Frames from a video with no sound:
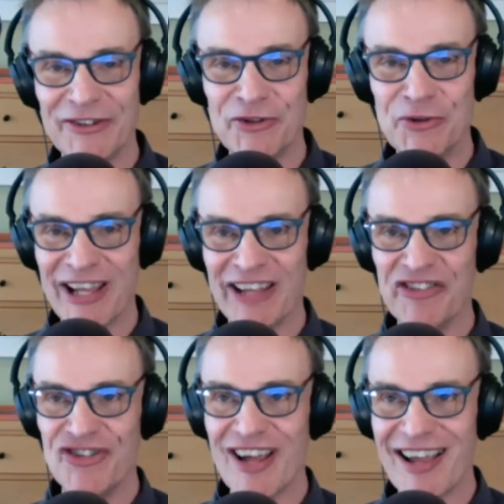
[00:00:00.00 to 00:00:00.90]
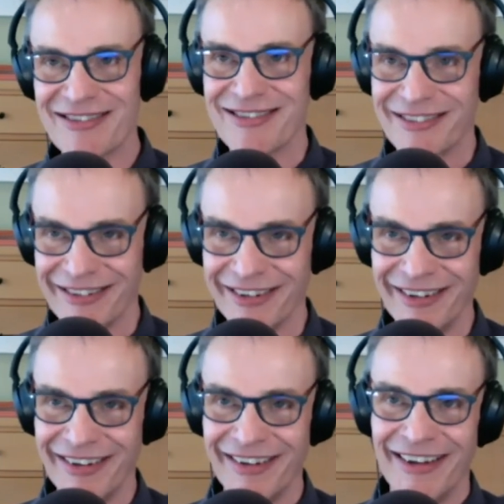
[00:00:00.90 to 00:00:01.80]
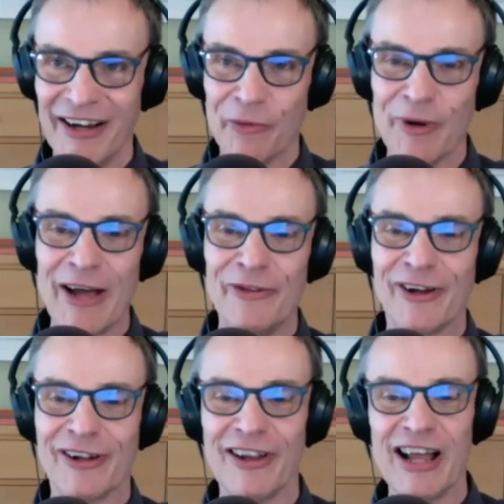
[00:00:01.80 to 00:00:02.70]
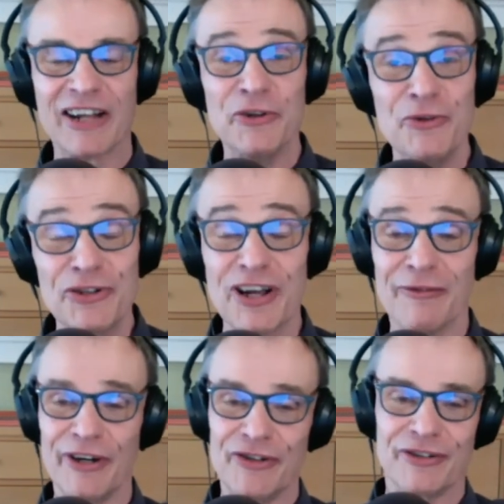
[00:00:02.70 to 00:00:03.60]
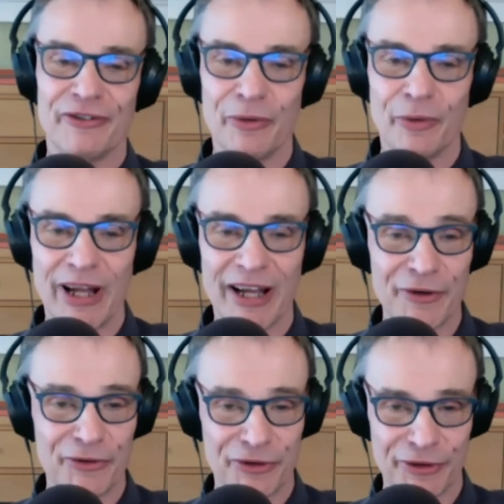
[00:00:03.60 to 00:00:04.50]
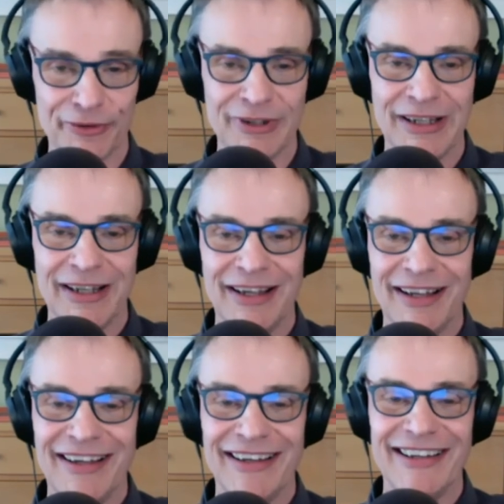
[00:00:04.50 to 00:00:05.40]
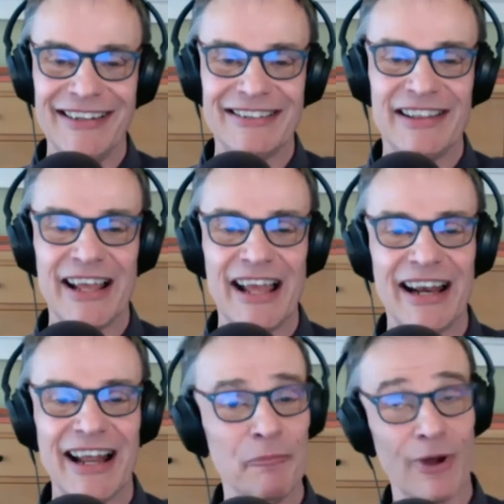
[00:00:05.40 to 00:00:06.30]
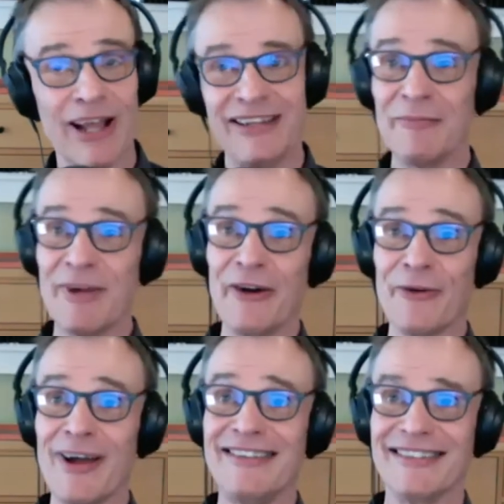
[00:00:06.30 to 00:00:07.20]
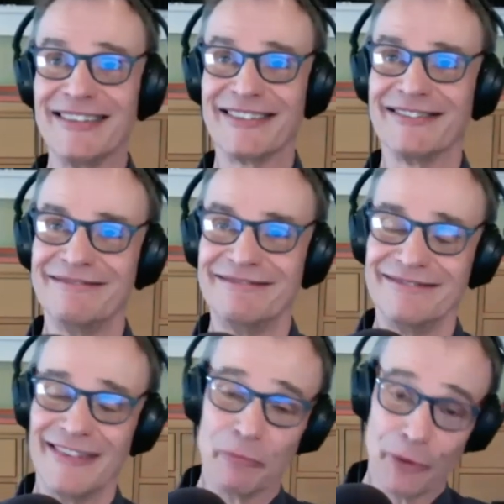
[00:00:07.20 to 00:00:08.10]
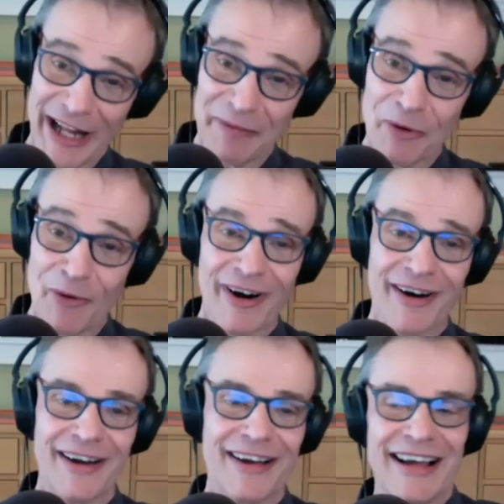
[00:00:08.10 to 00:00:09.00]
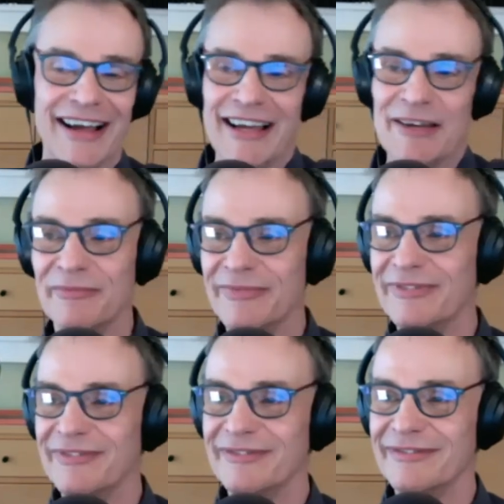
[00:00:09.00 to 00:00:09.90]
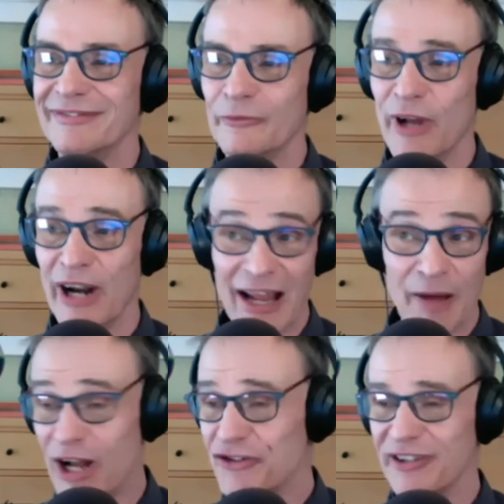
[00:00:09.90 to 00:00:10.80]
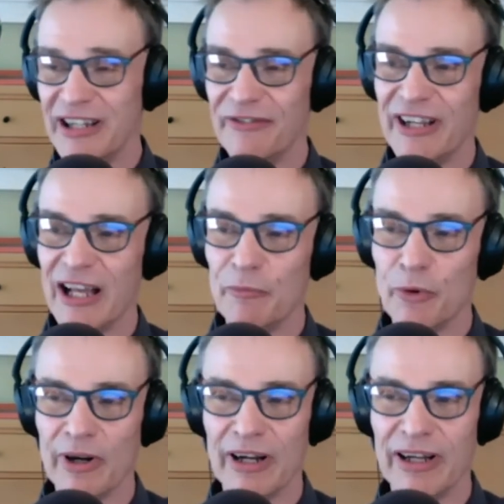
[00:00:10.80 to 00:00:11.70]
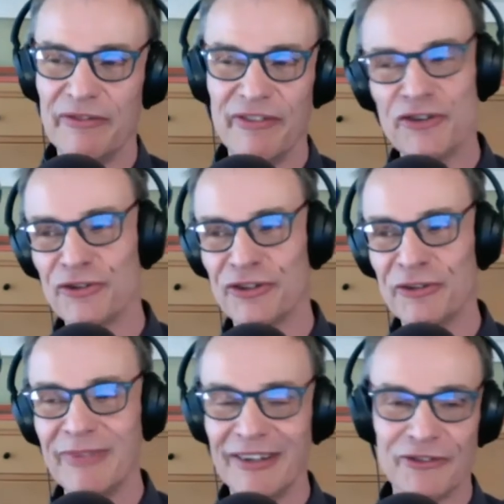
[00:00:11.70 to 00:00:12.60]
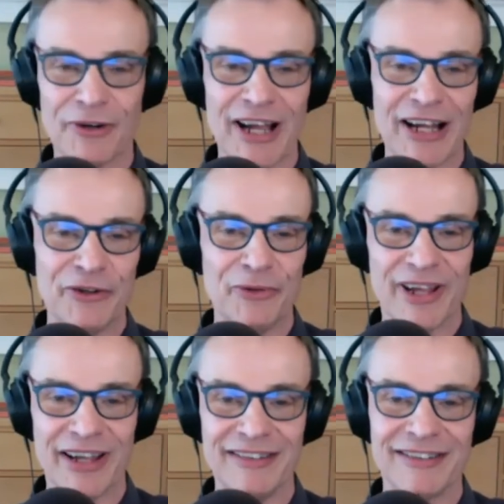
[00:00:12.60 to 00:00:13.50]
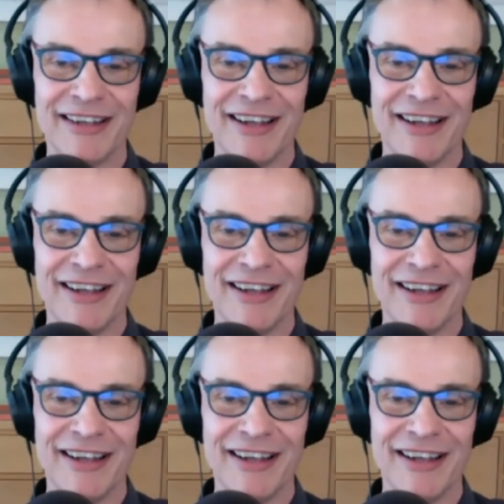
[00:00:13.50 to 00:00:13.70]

to ingest round the clock news coverage the way I used to is that I'm broadening my horizons. I'm reading more. I'm when I am watching TV, I'm more adventuresome and trying new things.